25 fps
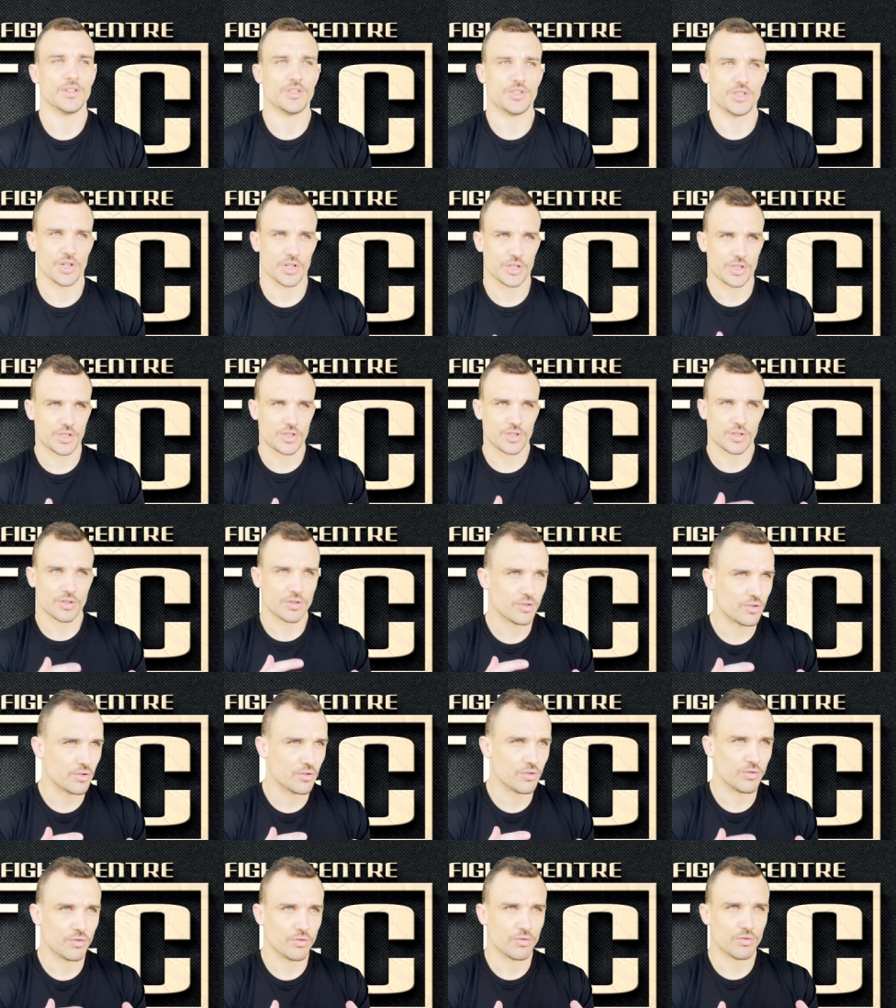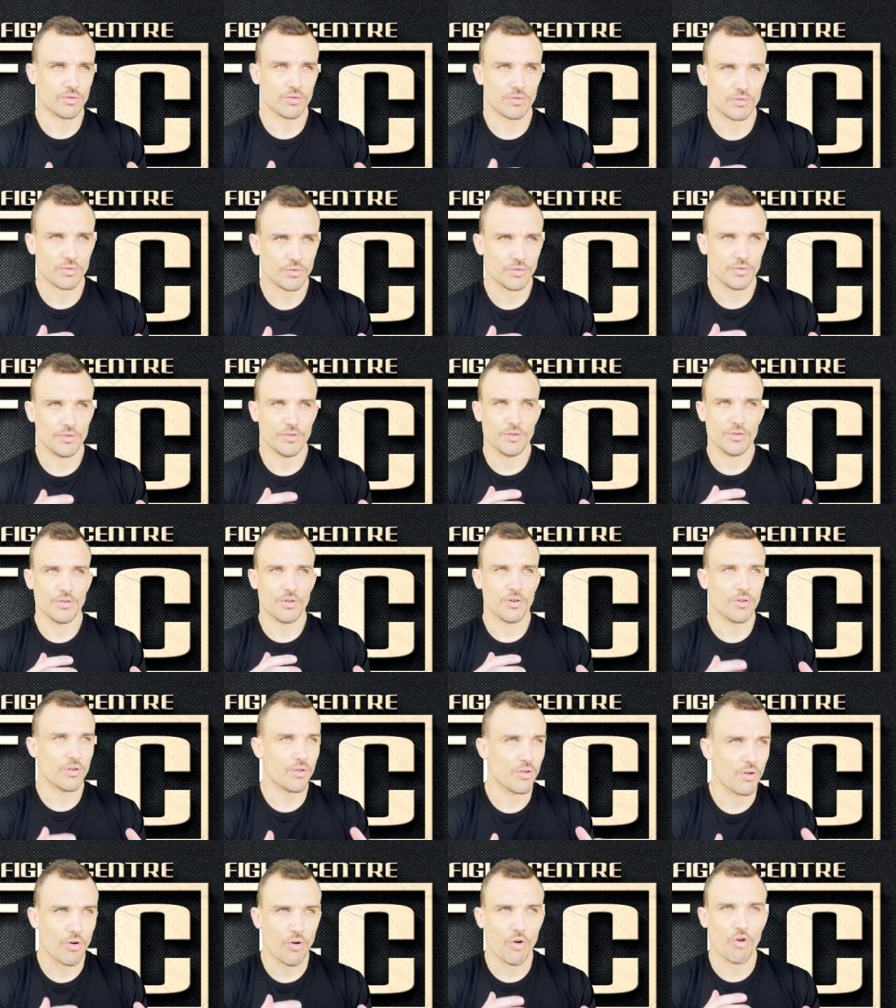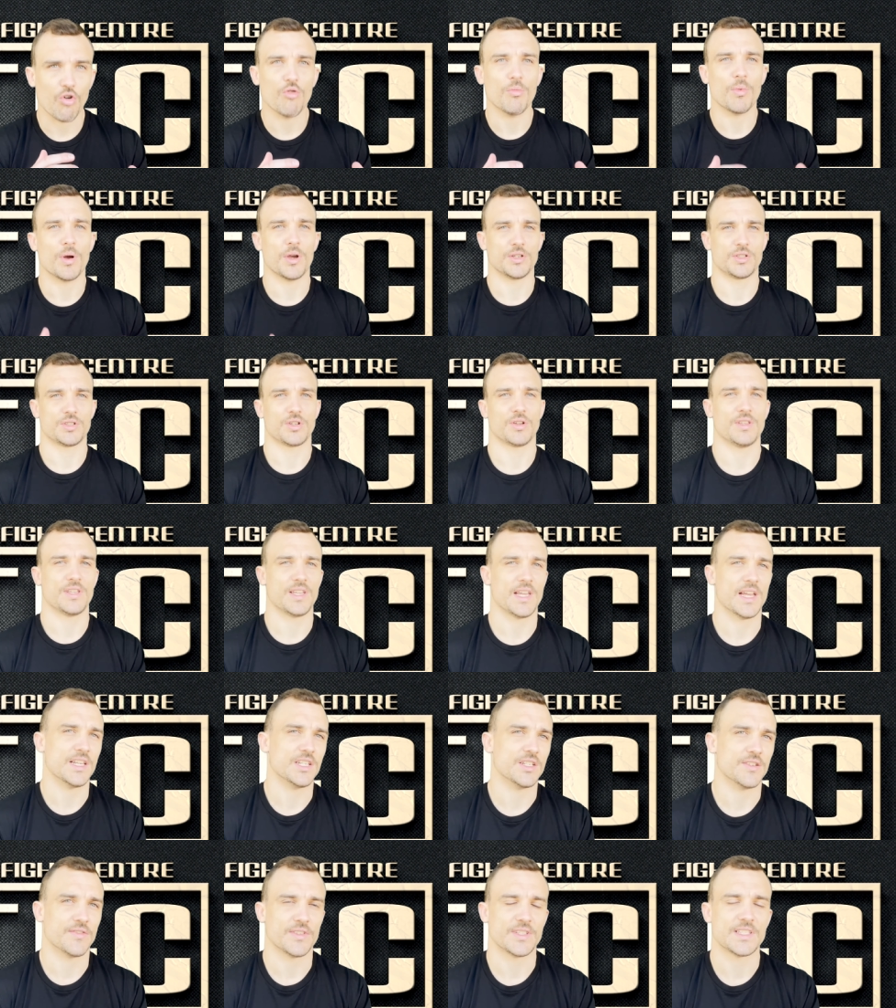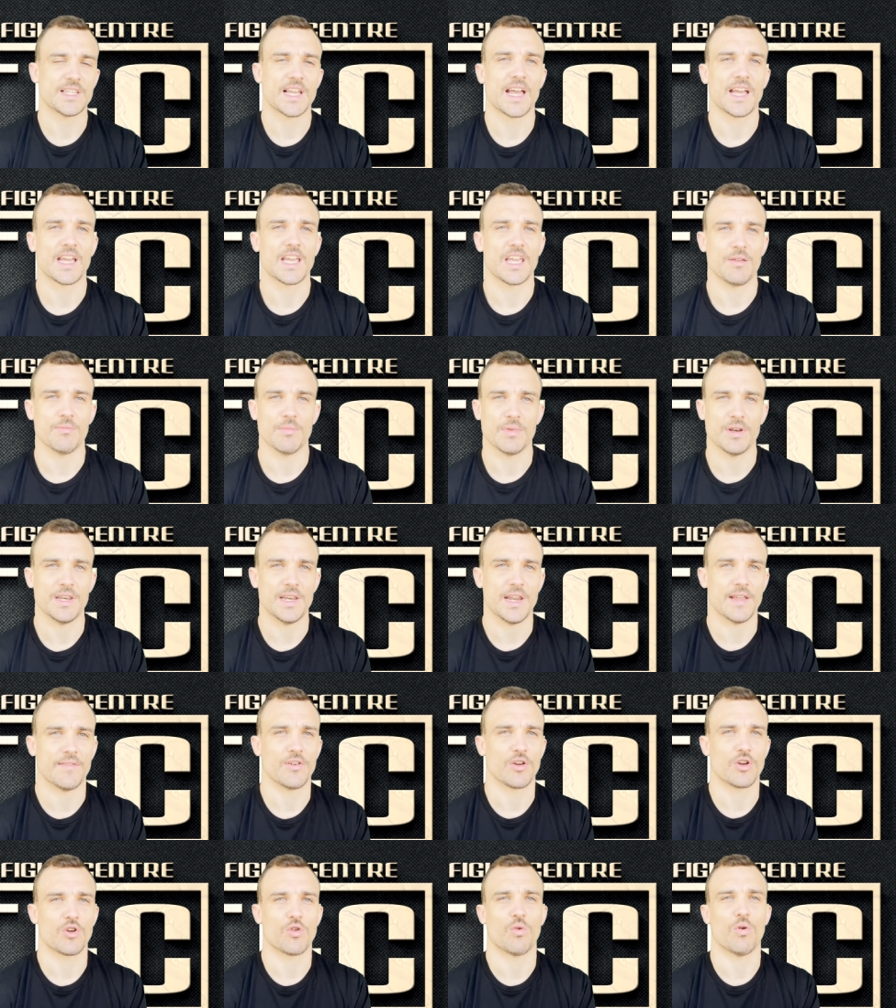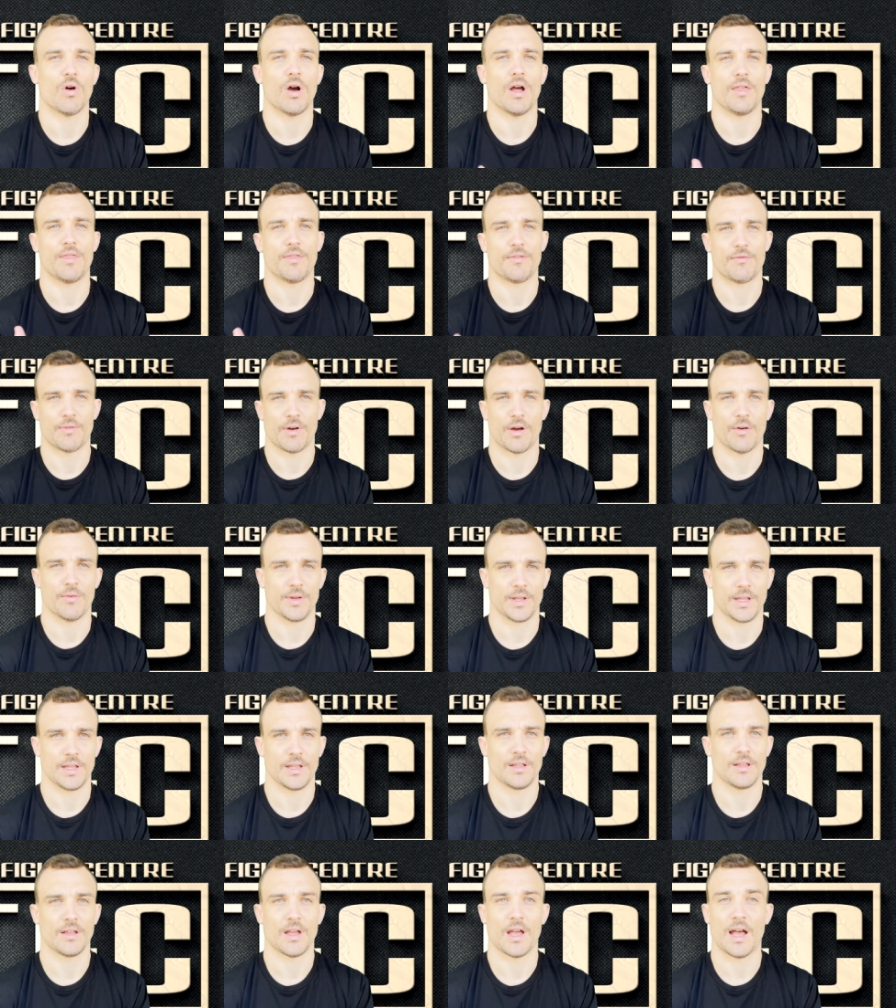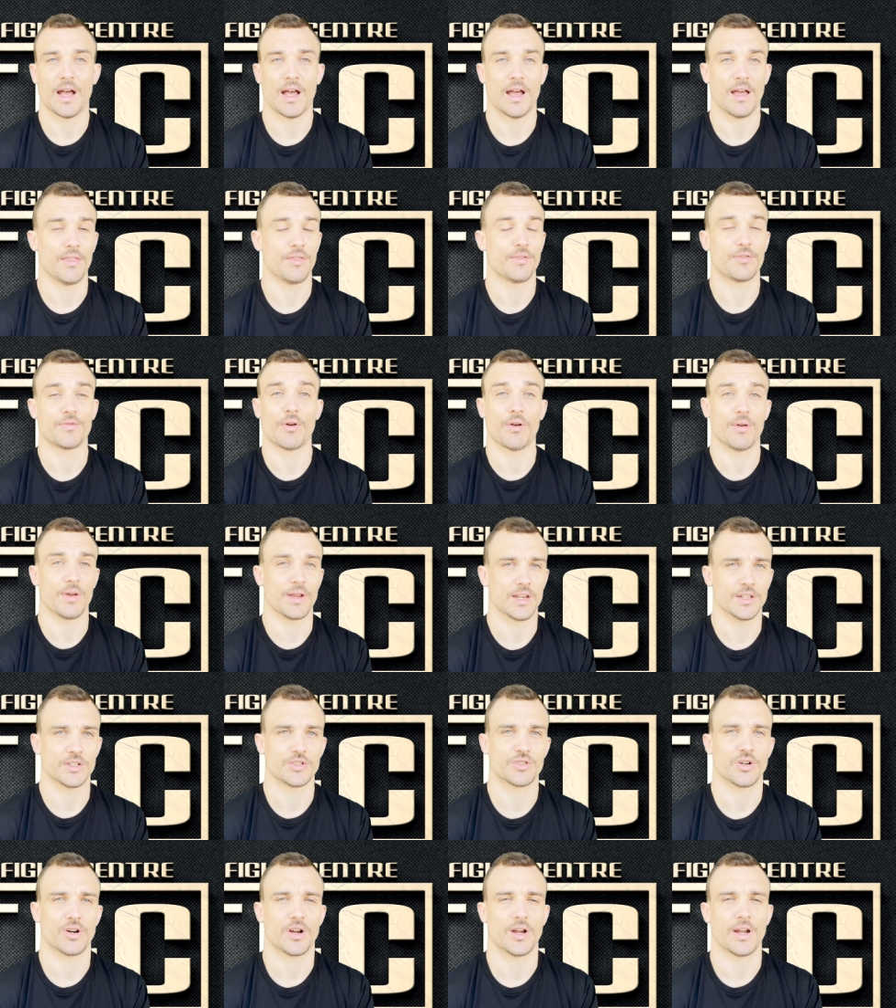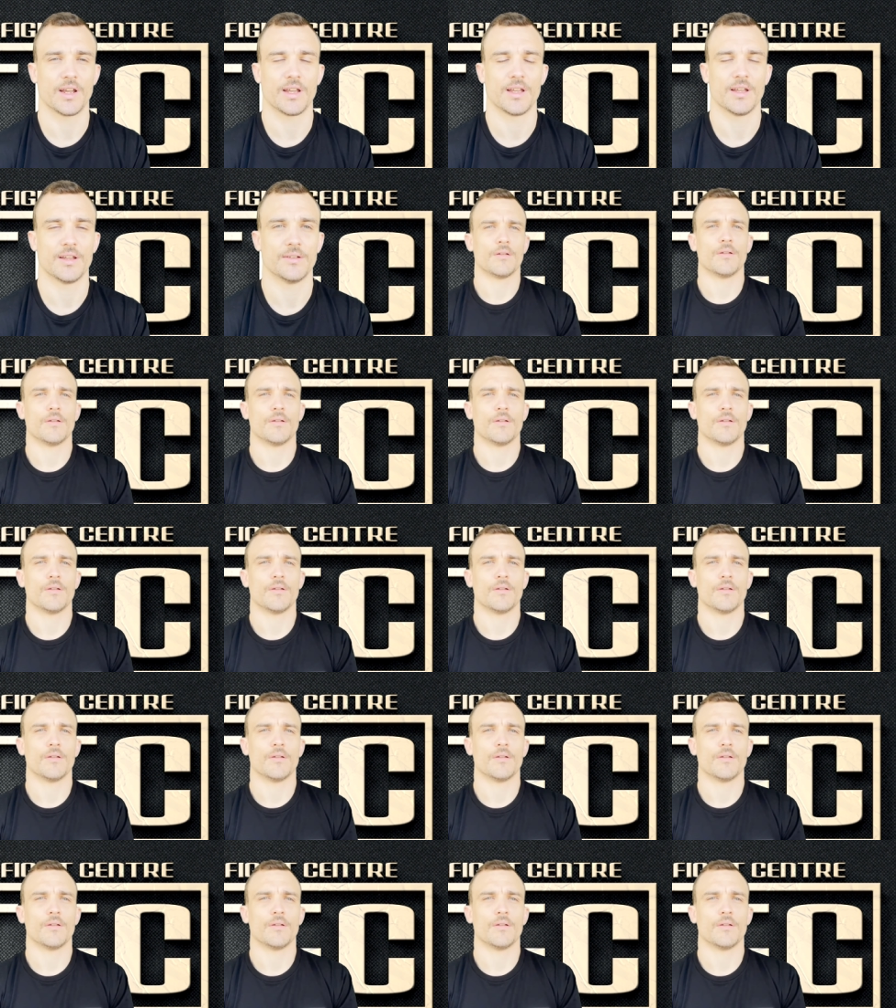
just almost on the edge of attacking, but never quite throwing a strike.